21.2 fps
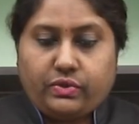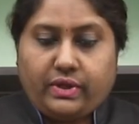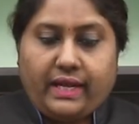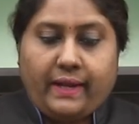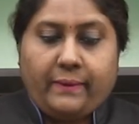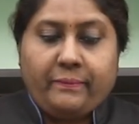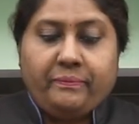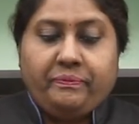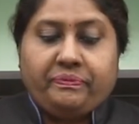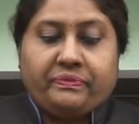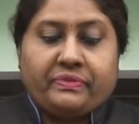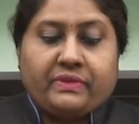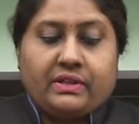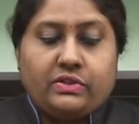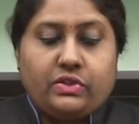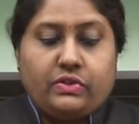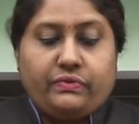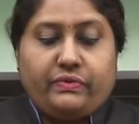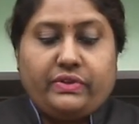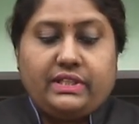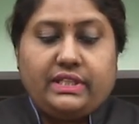Okay,
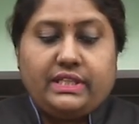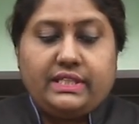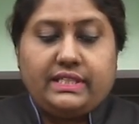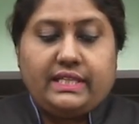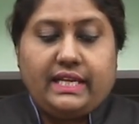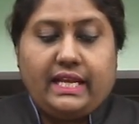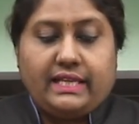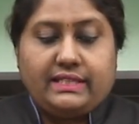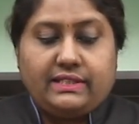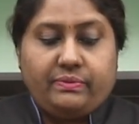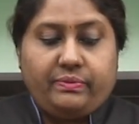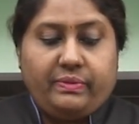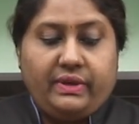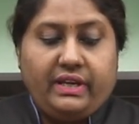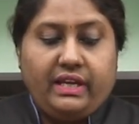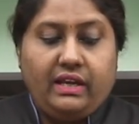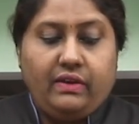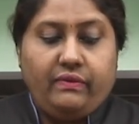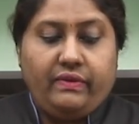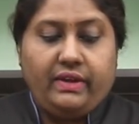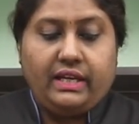so for this
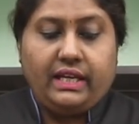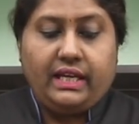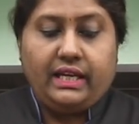recipe, we